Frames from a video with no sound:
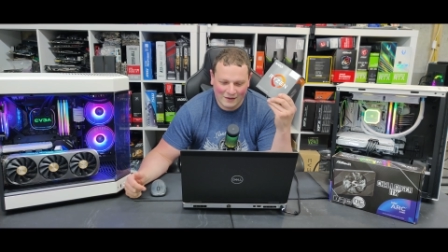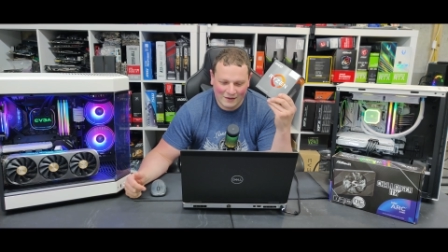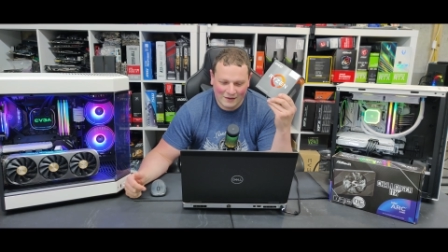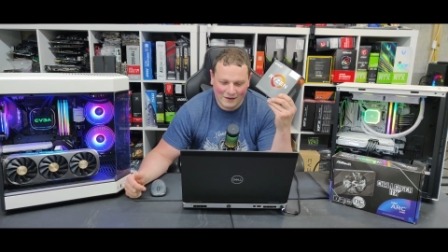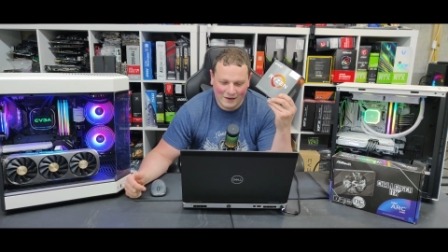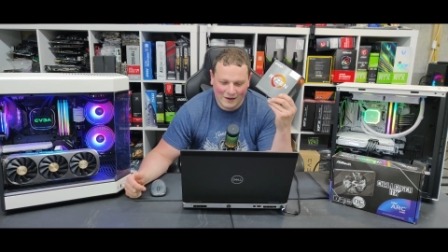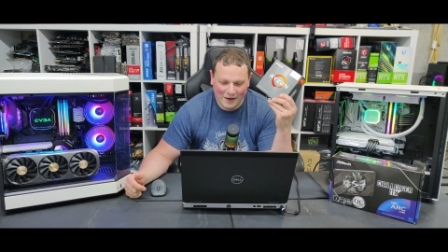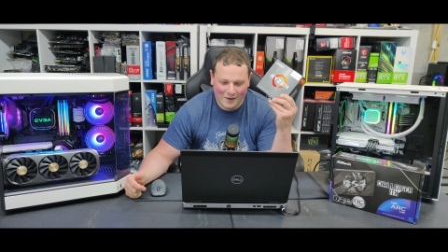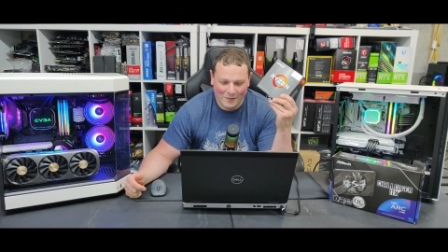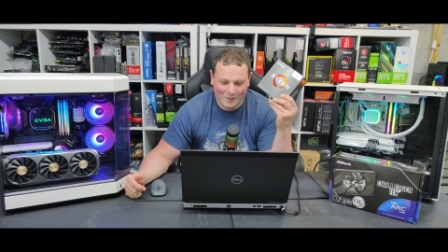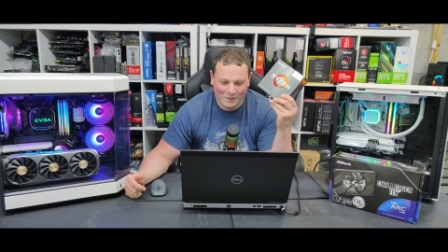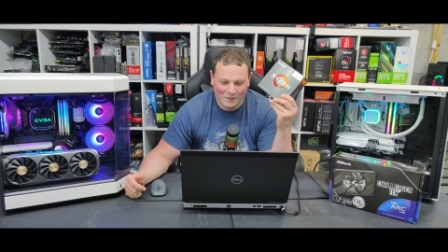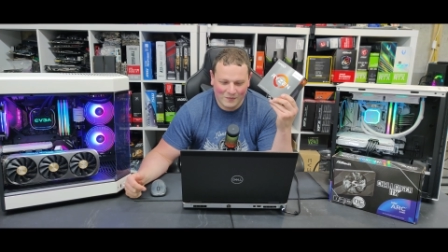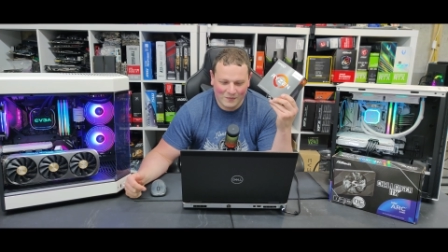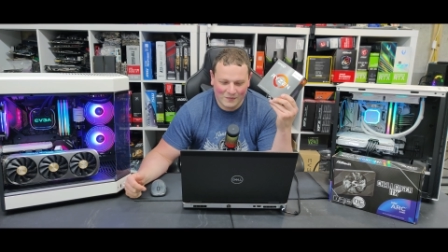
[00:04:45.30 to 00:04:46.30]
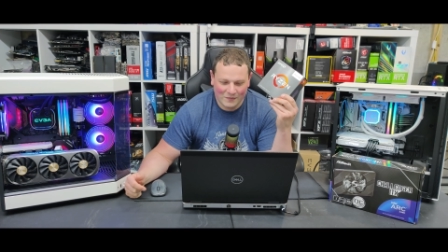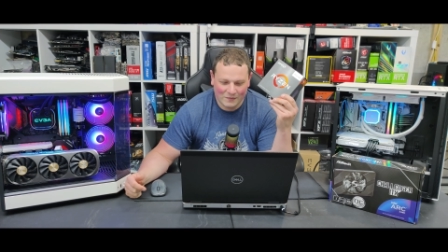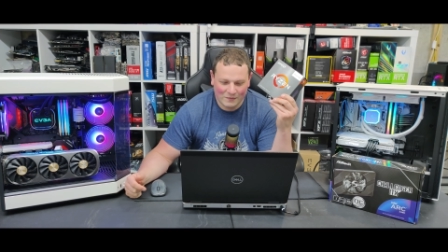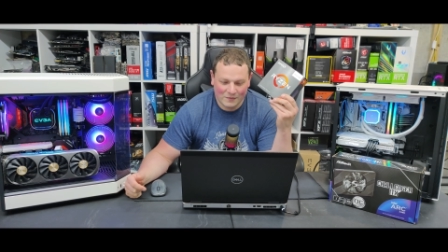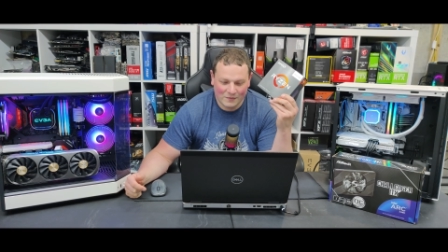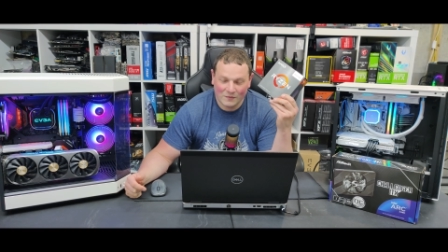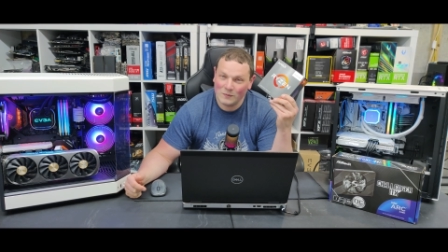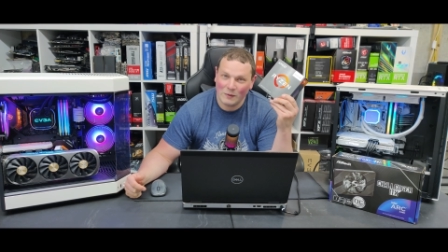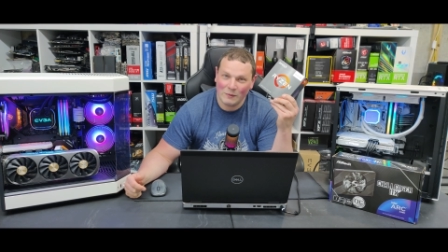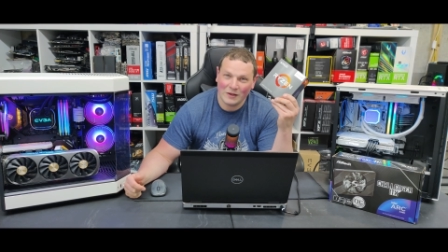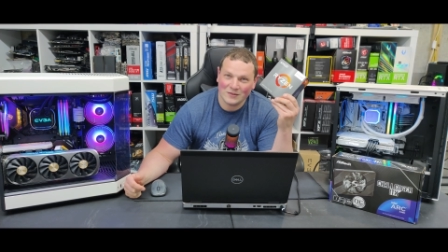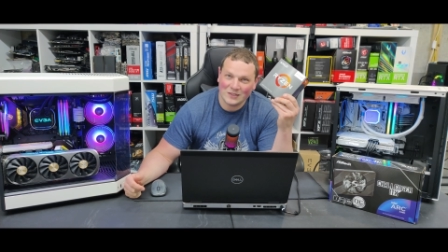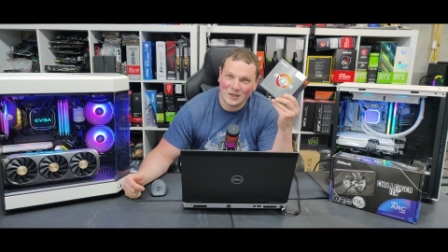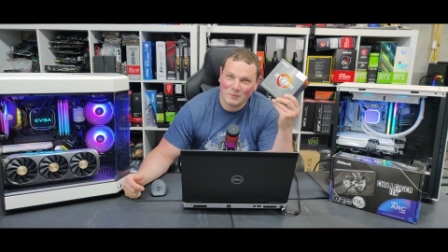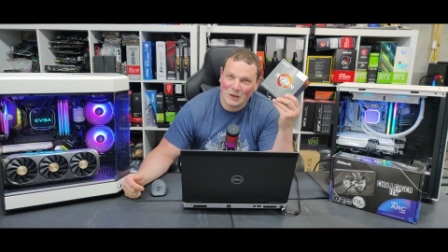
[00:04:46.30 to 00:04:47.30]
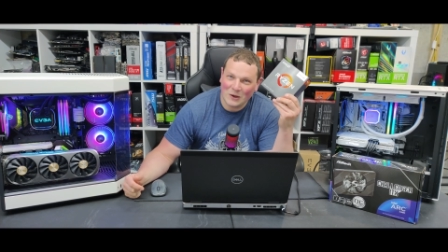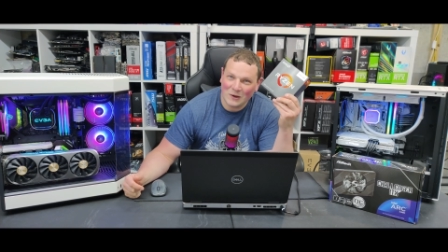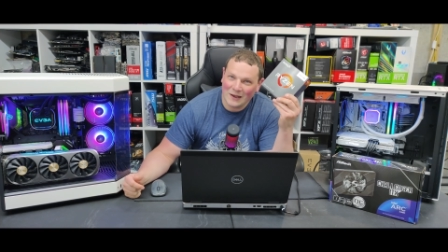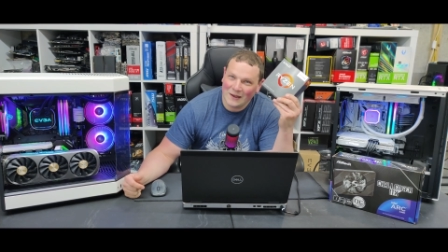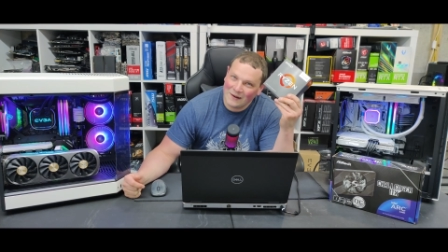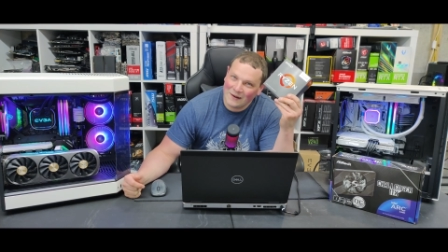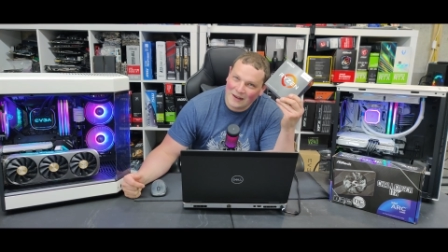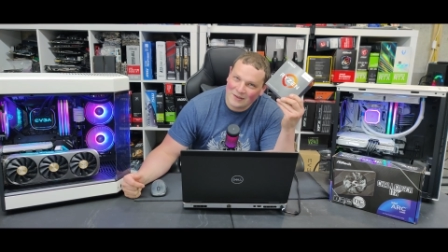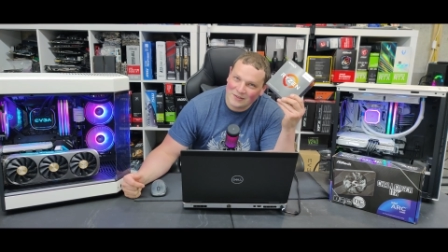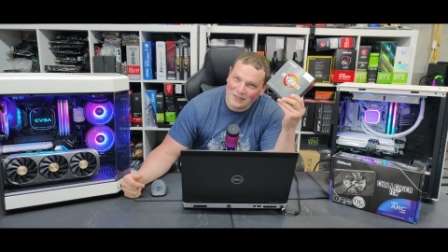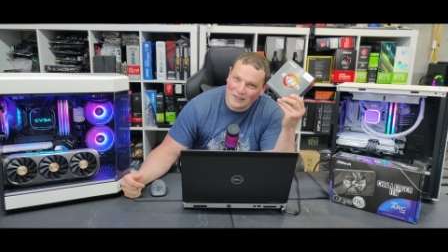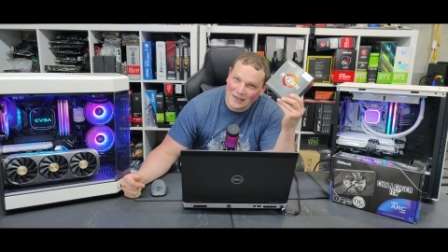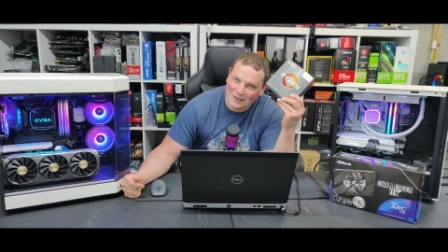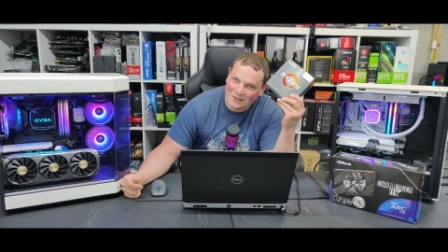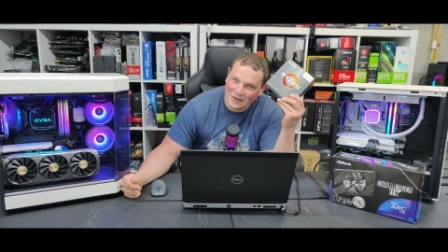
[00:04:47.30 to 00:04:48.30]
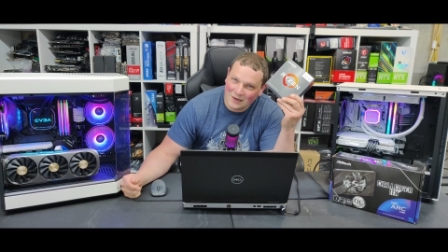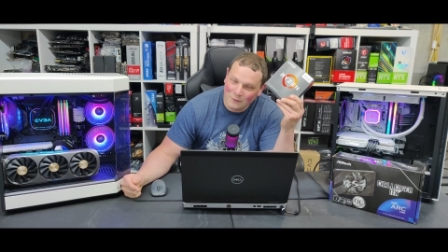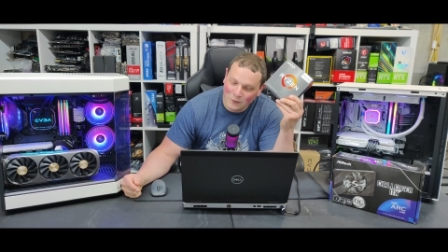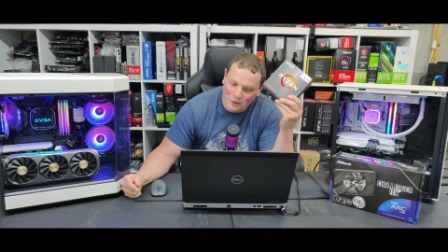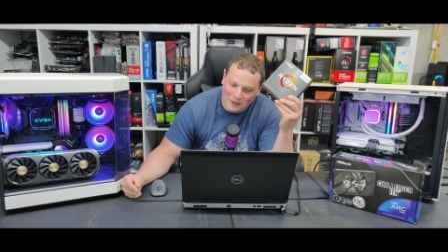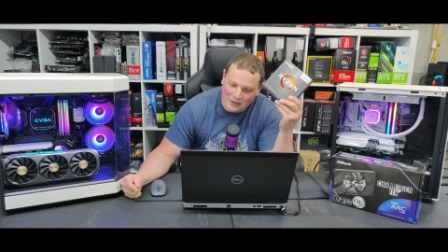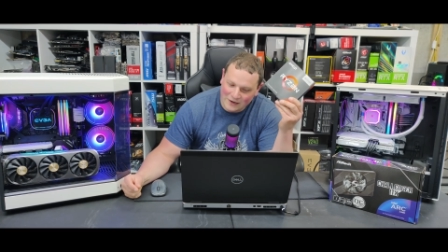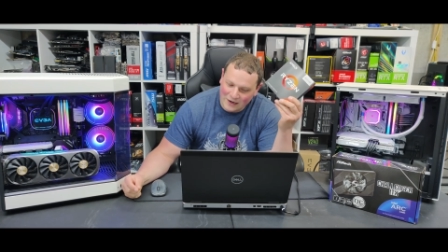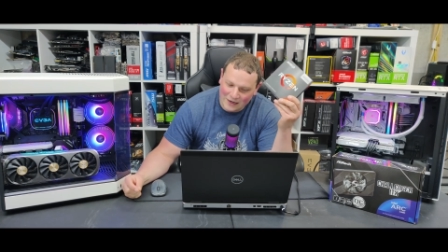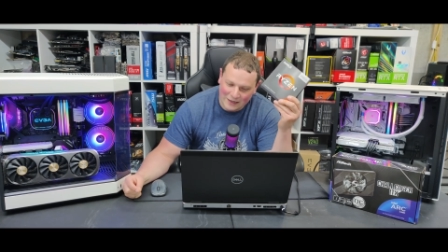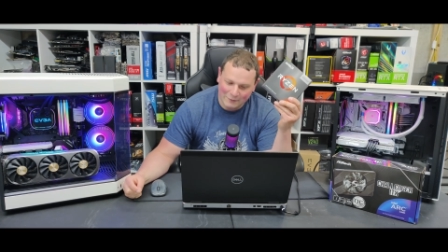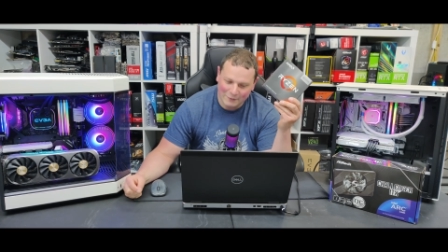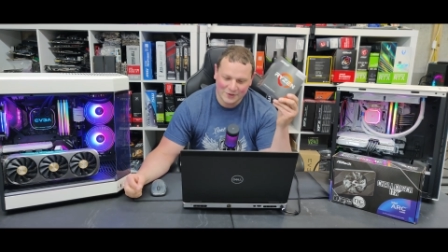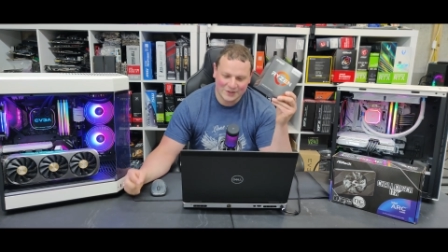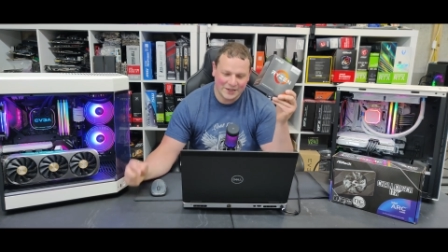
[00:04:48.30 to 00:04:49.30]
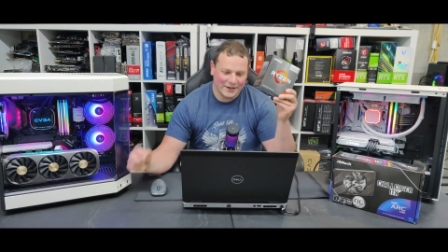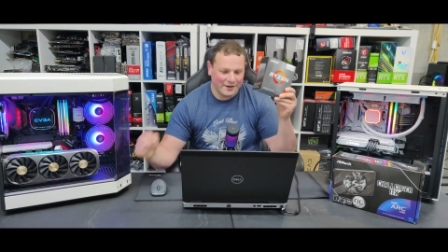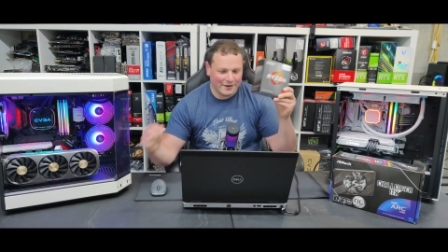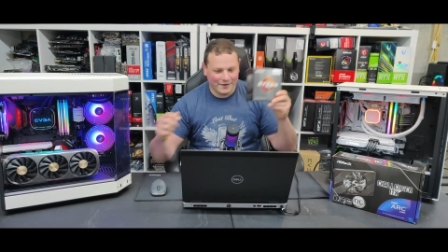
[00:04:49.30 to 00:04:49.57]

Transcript: um, maybe I'll see about getting an X T X and a forty ninety. We'll see.